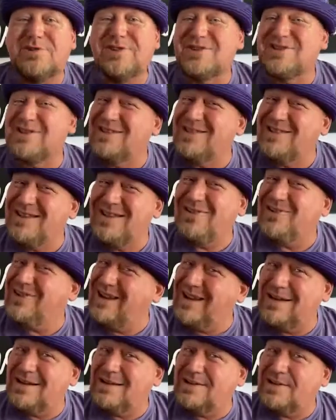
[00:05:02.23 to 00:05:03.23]
Just a little
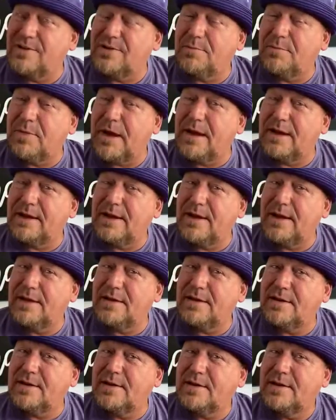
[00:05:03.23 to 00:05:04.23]
hint on the back
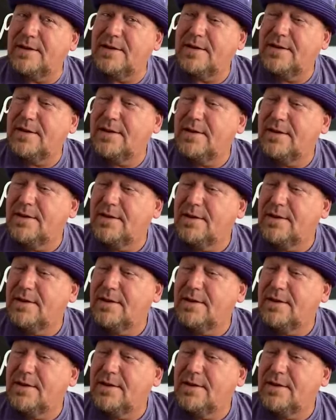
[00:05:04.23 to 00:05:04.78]
end. Mm.